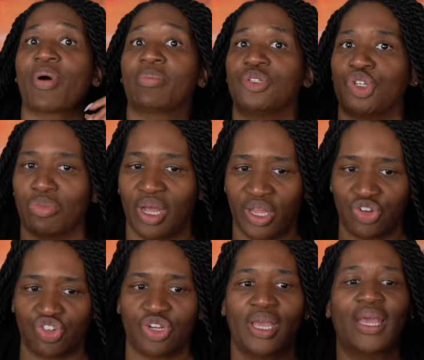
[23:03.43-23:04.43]
up too
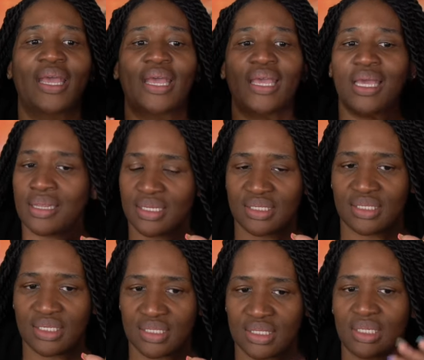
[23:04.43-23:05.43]
much in this
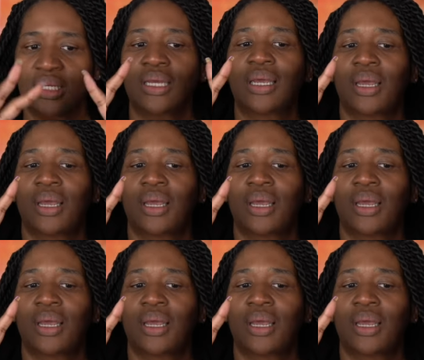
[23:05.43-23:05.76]
season.